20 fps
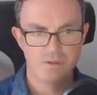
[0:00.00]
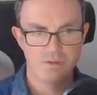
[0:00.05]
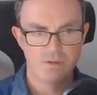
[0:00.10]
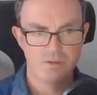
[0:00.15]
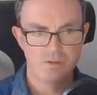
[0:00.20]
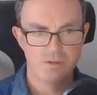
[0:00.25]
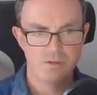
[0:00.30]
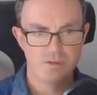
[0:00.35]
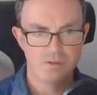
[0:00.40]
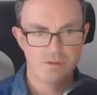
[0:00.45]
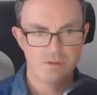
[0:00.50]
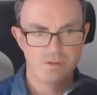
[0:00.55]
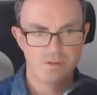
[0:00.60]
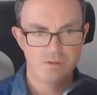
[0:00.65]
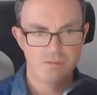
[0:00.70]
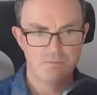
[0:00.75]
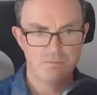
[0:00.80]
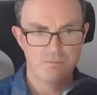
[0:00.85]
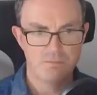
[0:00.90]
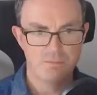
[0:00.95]

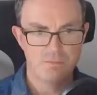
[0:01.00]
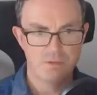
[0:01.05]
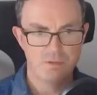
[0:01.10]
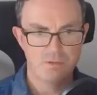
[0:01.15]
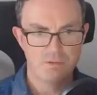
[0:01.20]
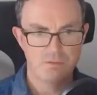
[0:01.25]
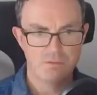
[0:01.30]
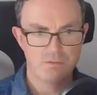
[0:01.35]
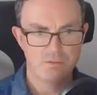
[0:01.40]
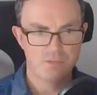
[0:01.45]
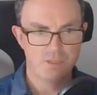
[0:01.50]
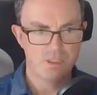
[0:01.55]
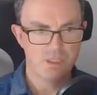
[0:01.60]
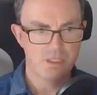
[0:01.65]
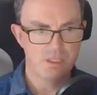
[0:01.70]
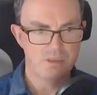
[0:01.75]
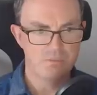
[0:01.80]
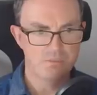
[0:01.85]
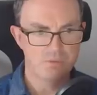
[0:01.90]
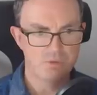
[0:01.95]
Um,
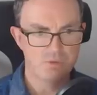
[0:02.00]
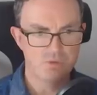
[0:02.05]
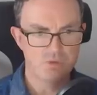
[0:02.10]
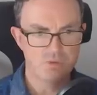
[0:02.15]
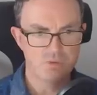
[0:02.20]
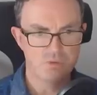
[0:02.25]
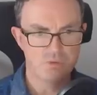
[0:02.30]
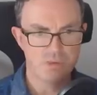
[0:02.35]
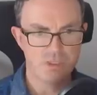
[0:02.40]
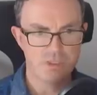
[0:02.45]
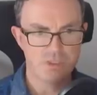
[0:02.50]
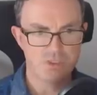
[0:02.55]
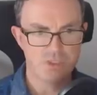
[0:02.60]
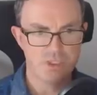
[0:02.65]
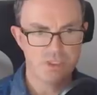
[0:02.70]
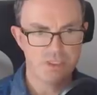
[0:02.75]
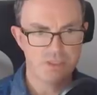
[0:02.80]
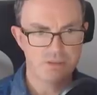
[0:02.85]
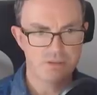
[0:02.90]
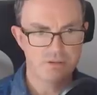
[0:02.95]
okay, I'm not sure
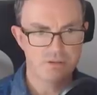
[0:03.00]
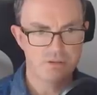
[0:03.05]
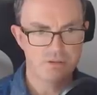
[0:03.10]
actually.